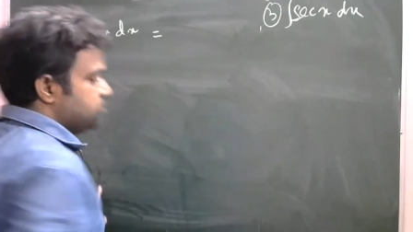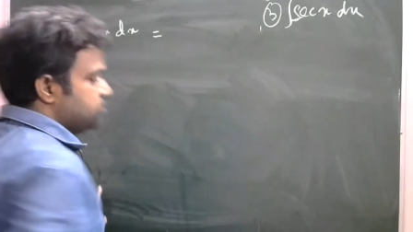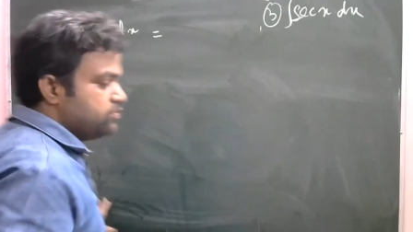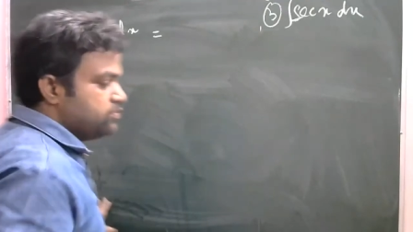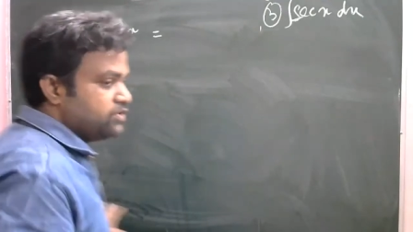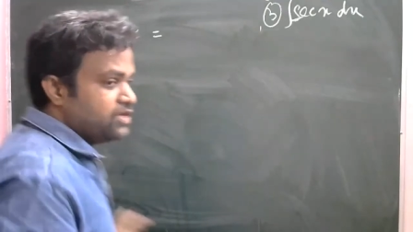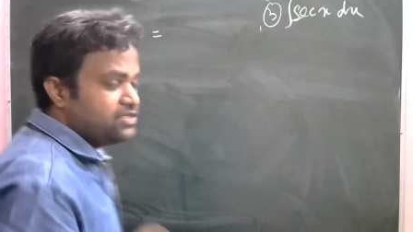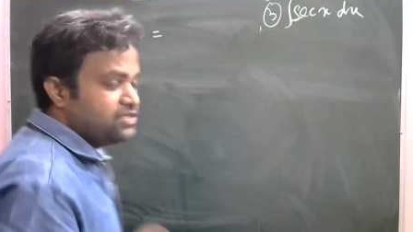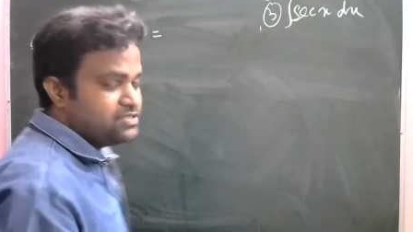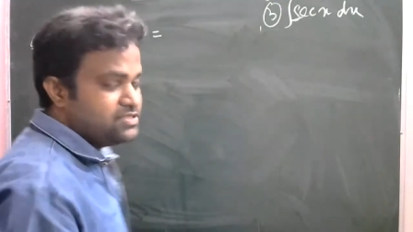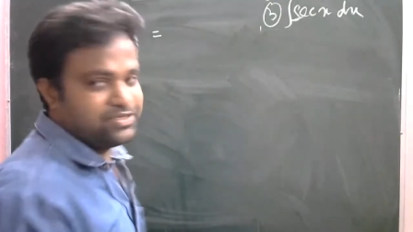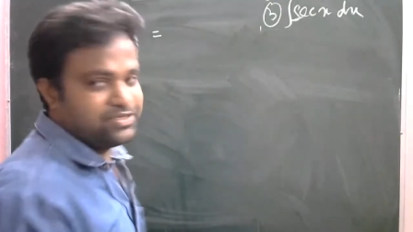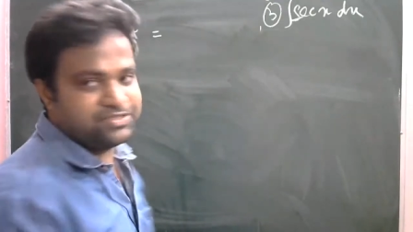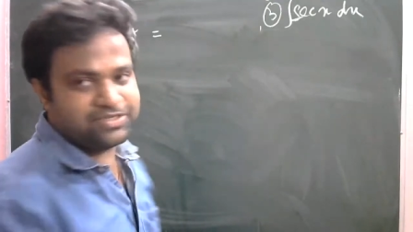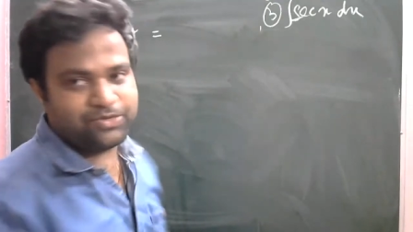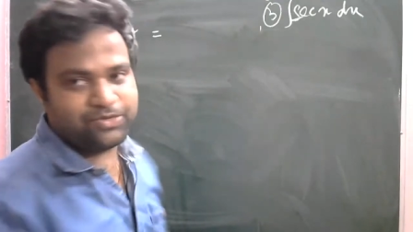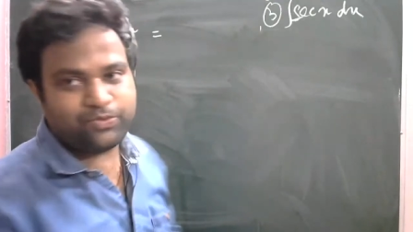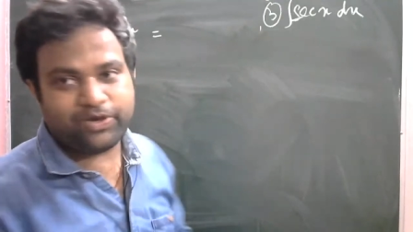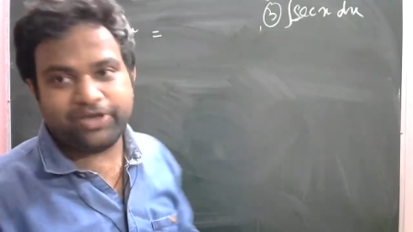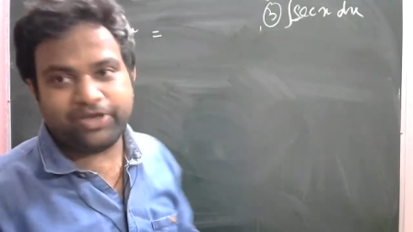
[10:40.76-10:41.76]
You can
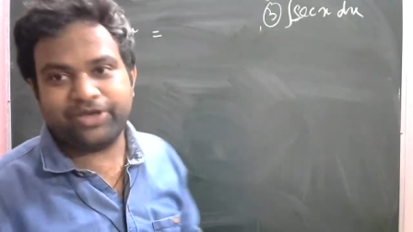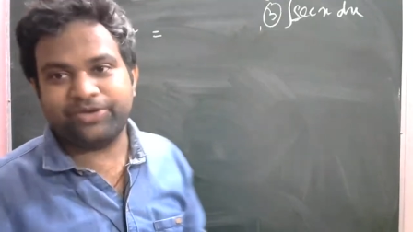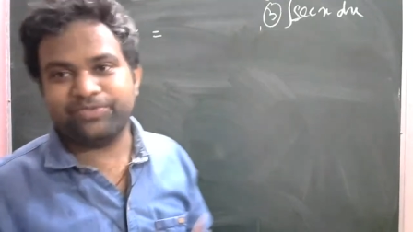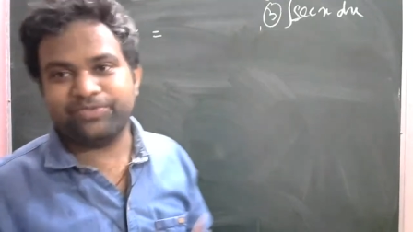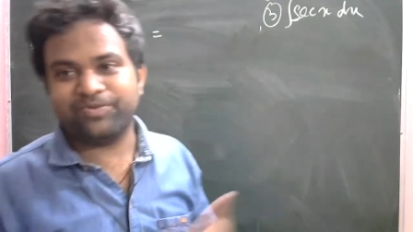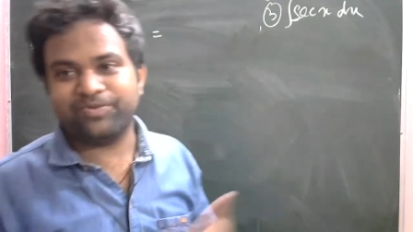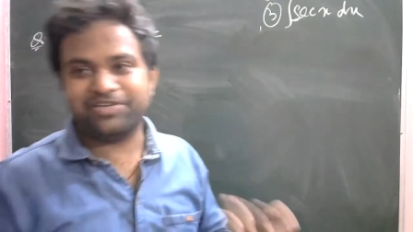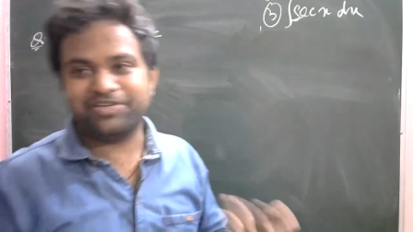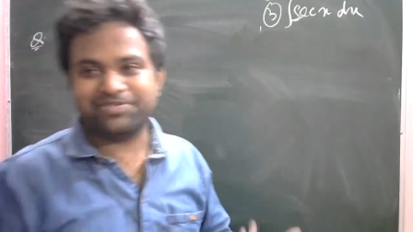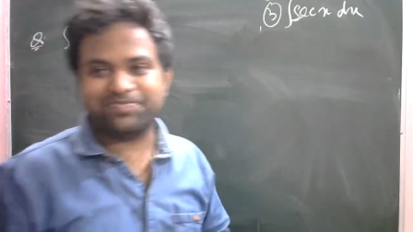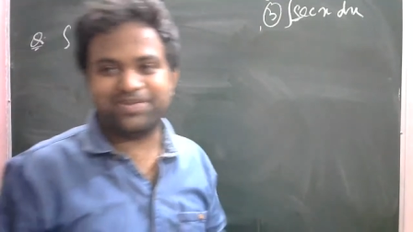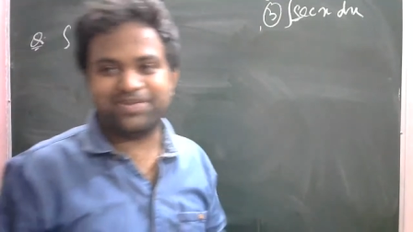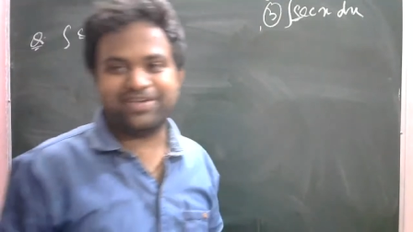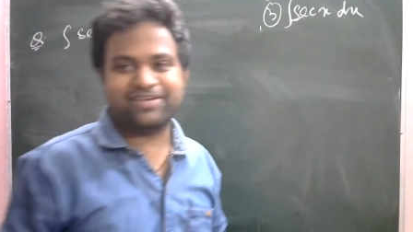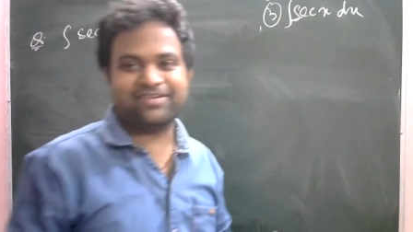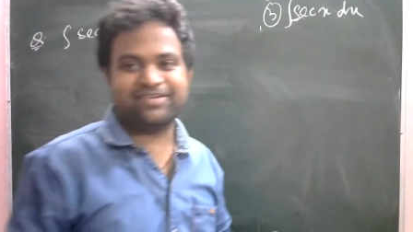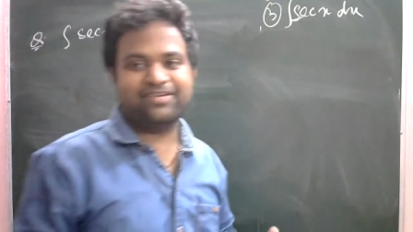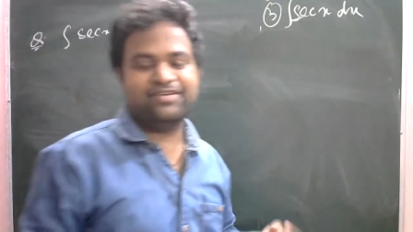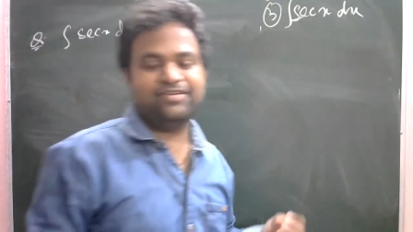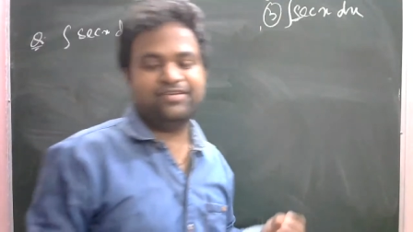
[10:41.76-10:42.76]
say, why are you
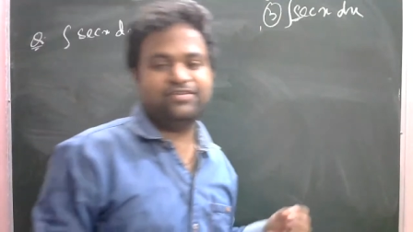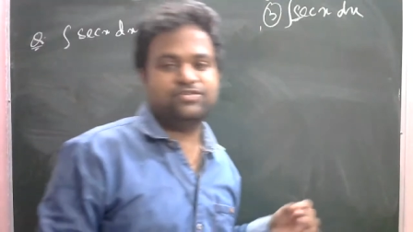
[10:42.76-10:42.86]
multiplying?